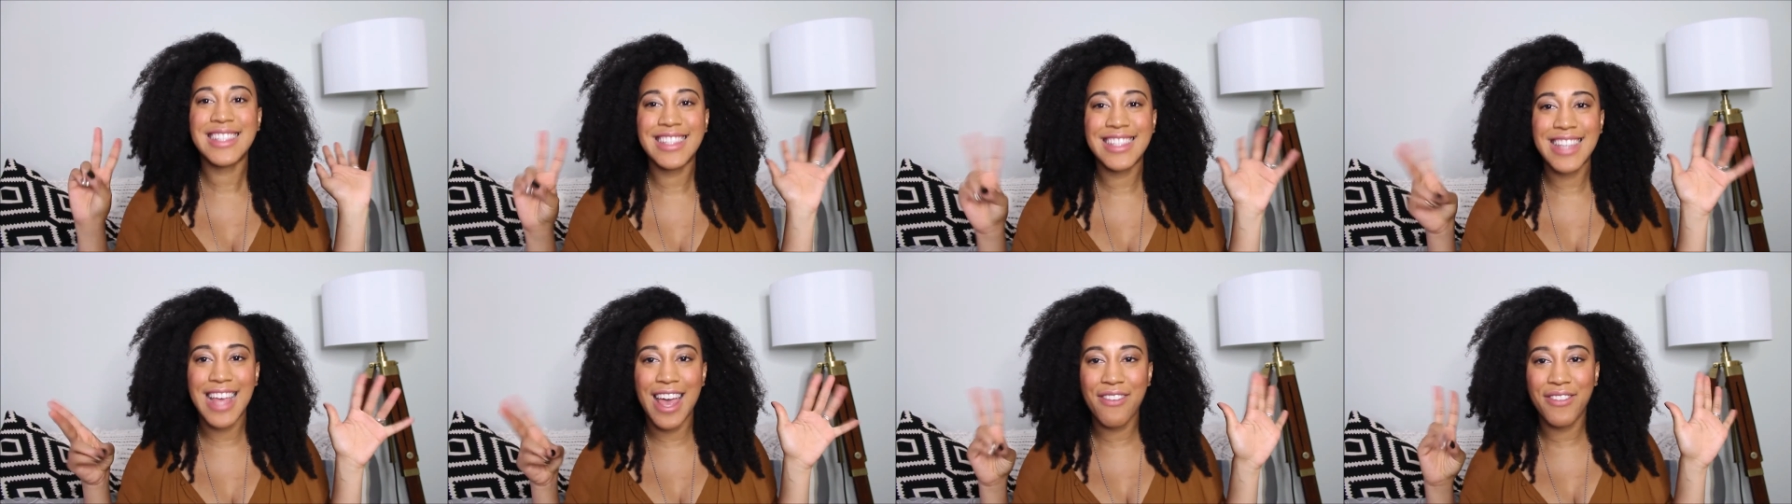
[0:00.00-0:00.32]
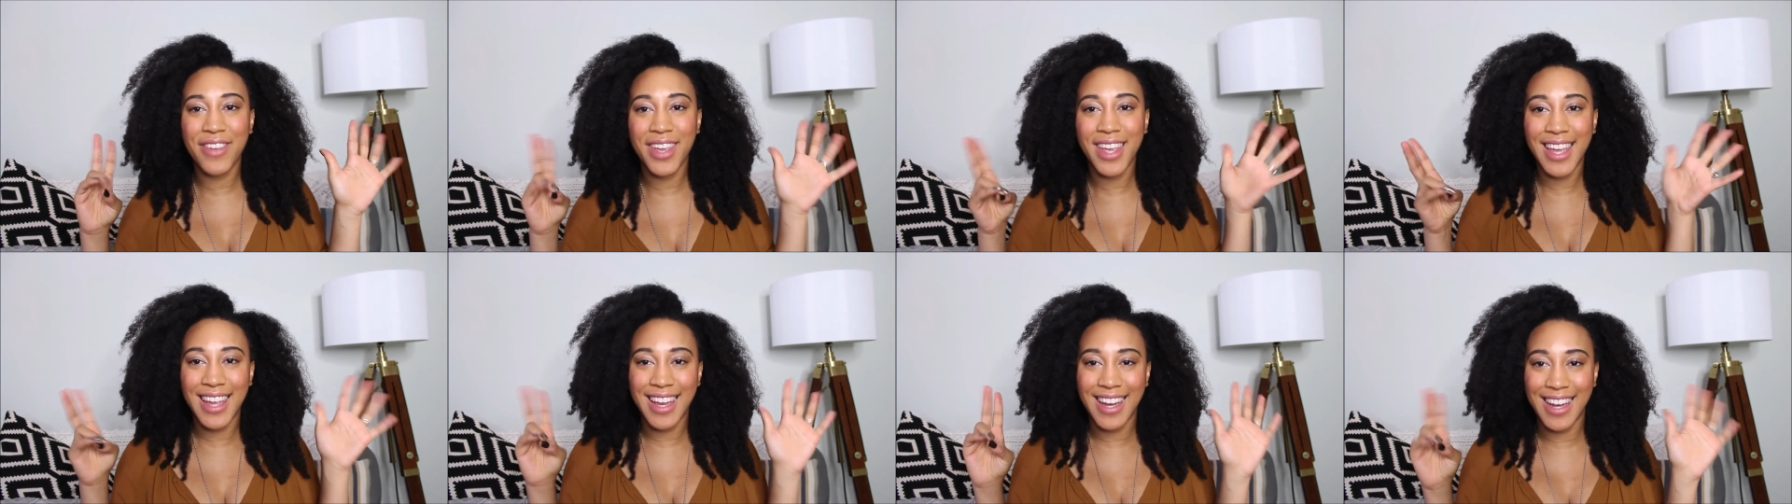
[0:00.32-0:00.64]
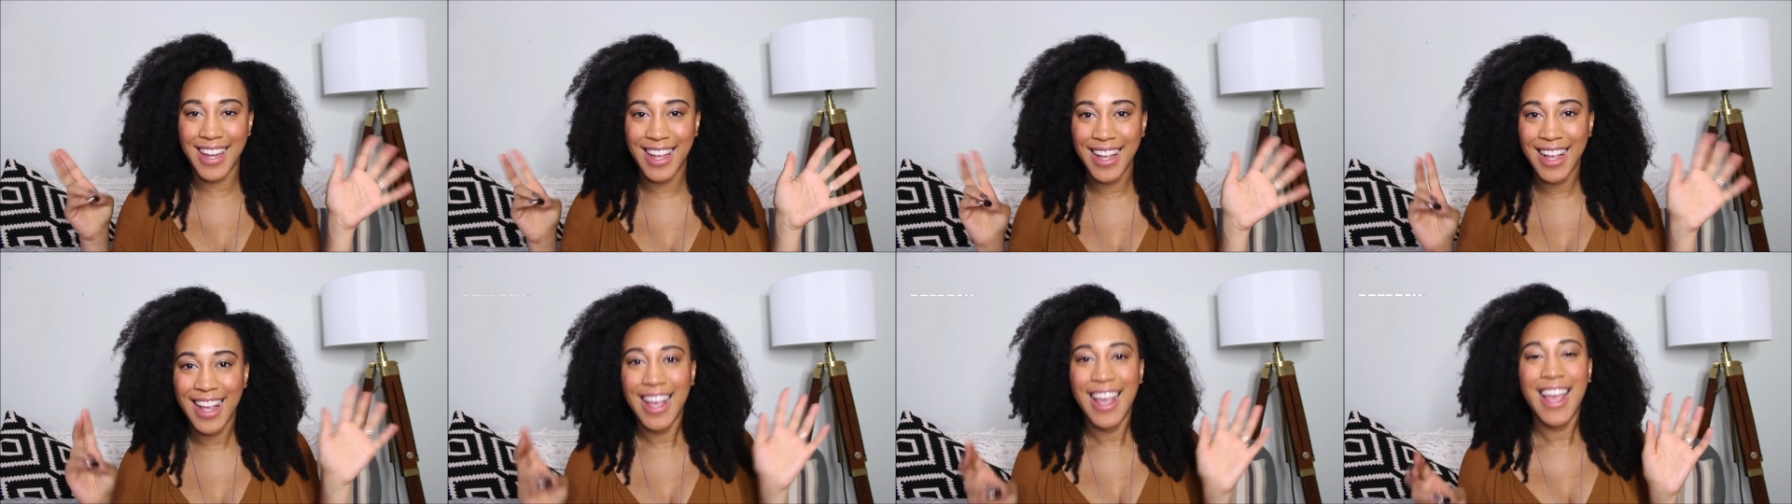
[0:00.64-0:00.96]

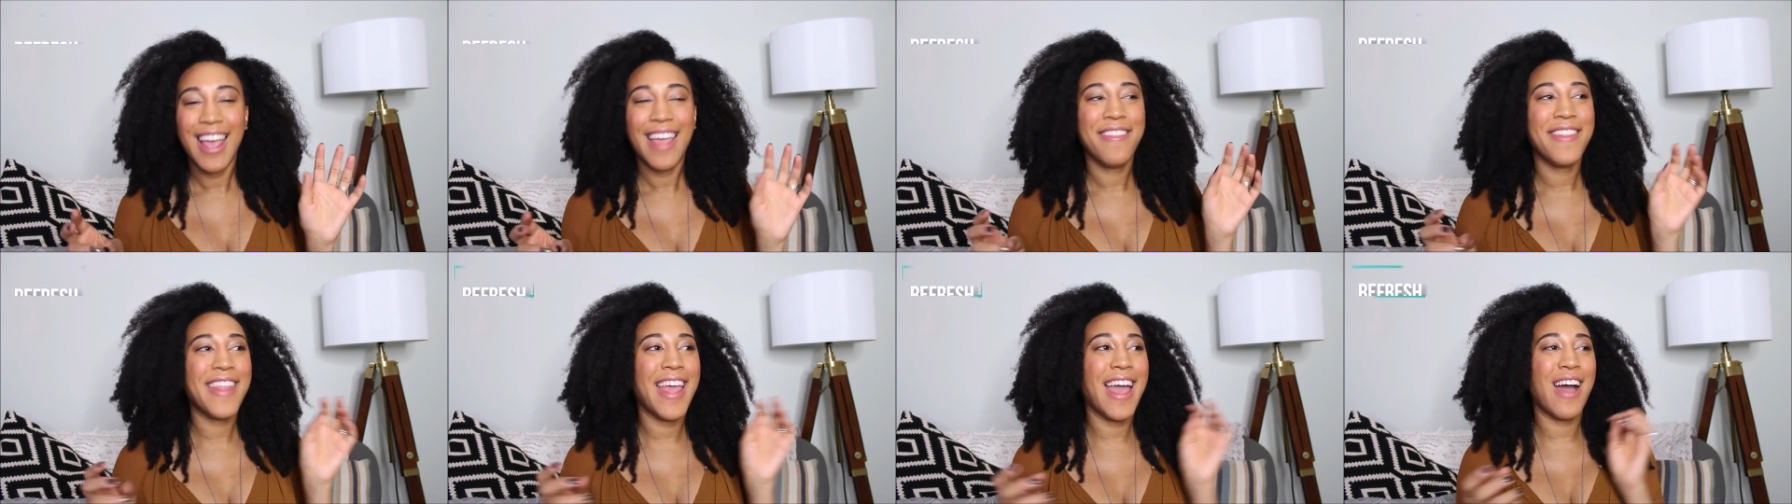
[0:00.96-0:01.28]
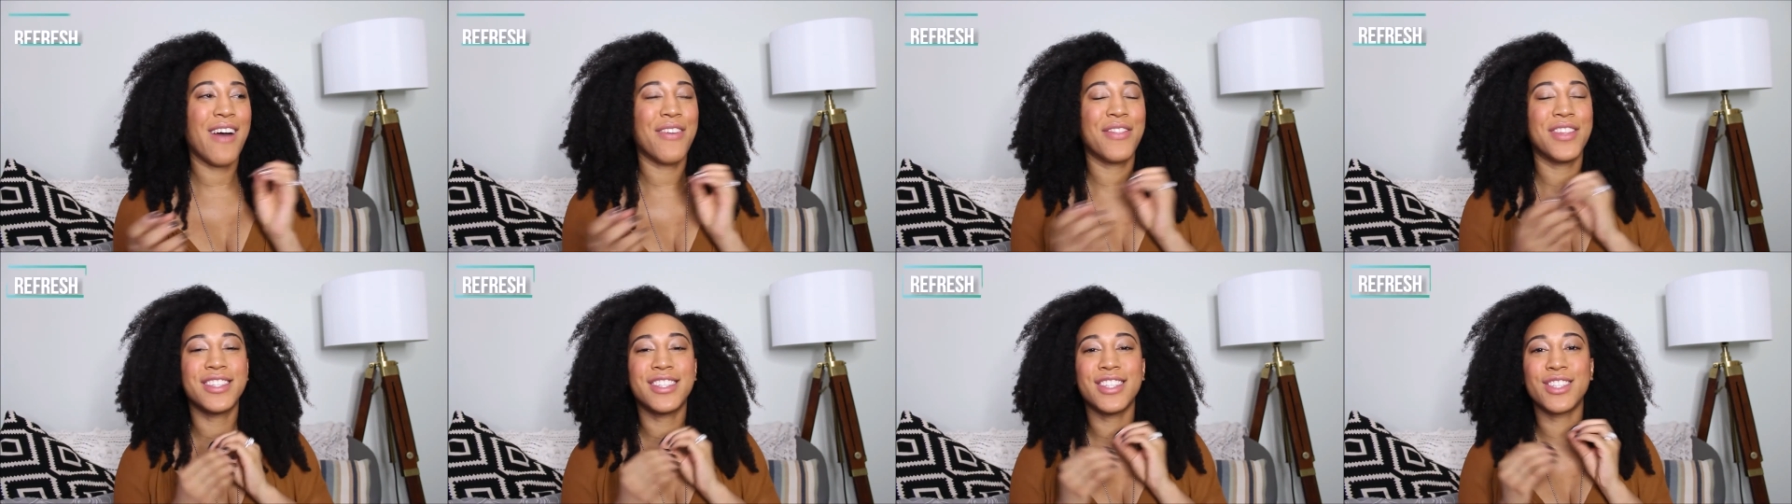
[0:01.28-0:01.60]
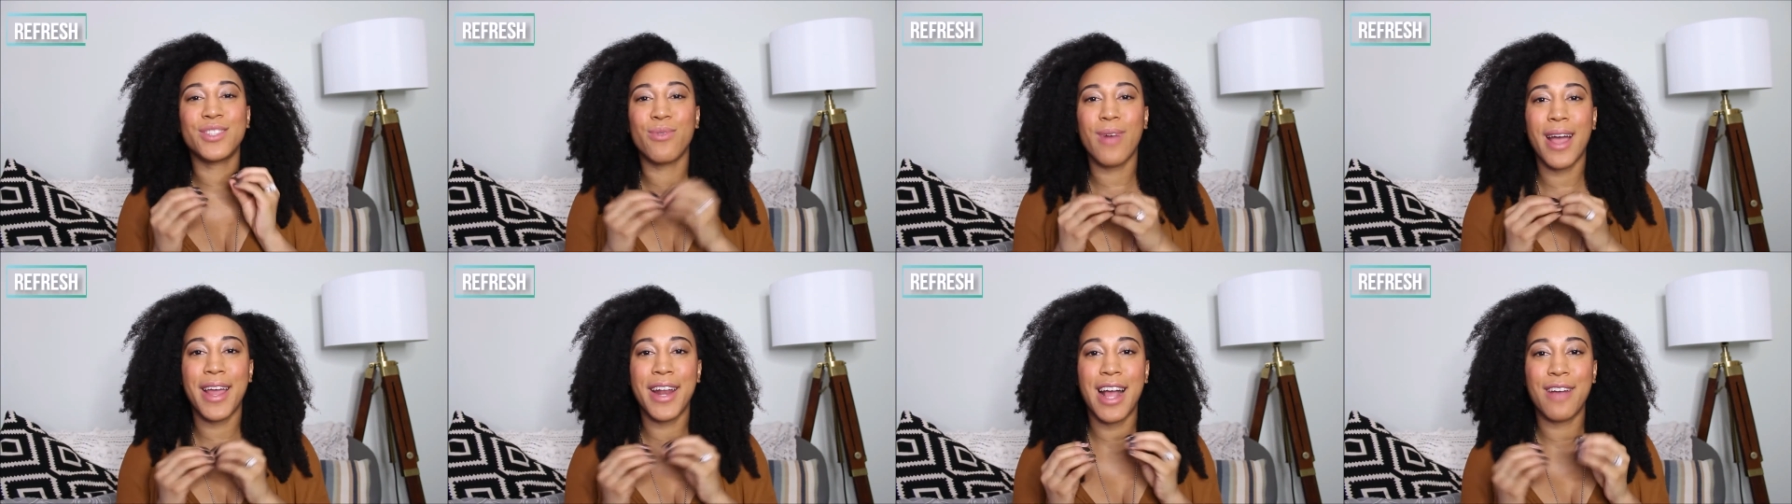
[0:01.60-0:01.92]
7, now this
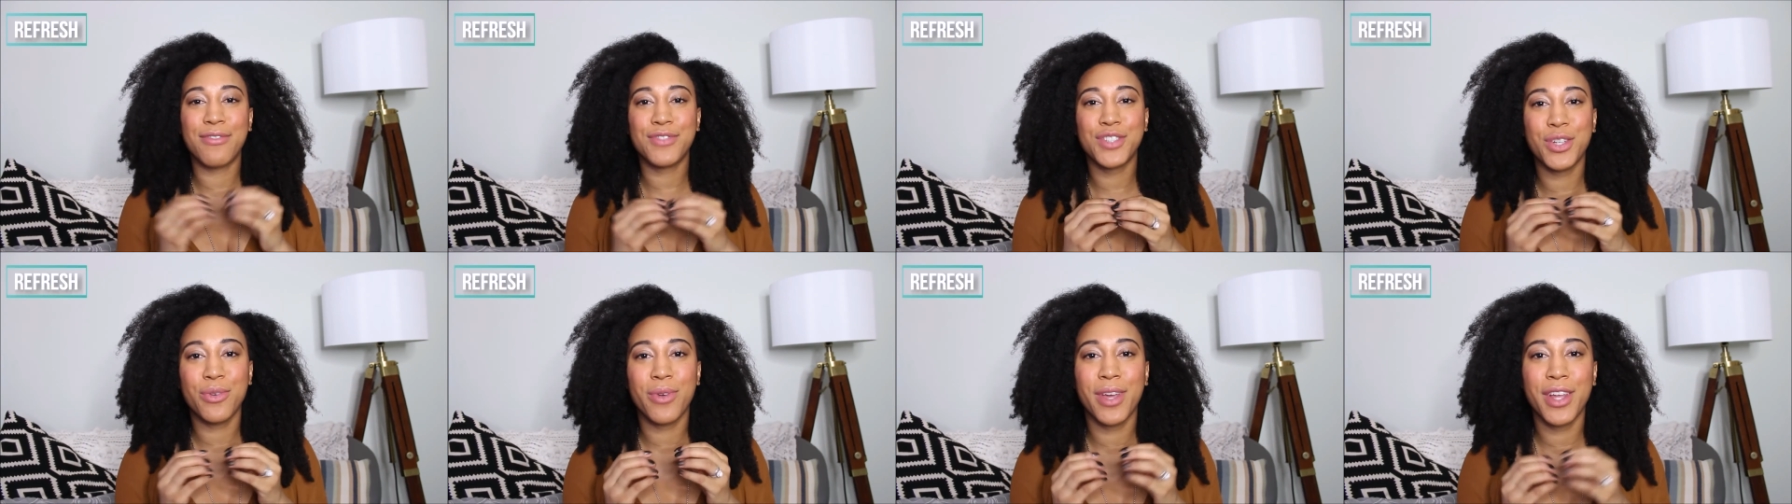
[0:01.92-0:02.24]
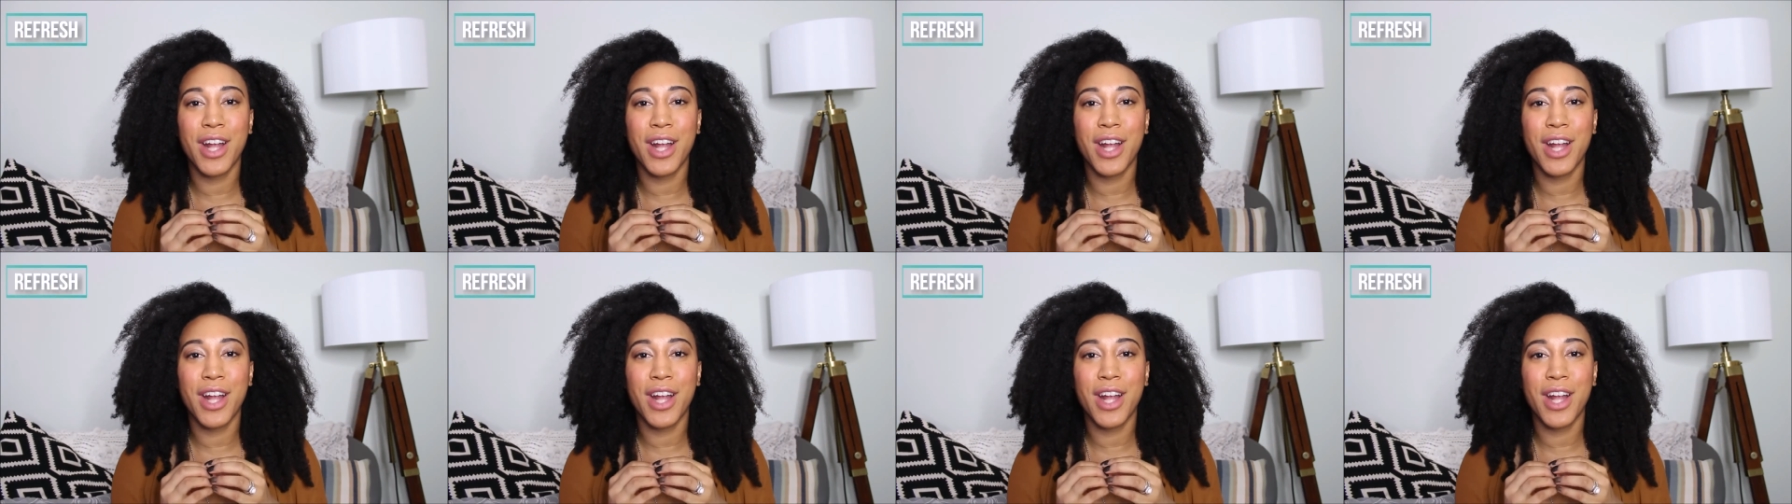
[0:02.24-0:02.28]
is right after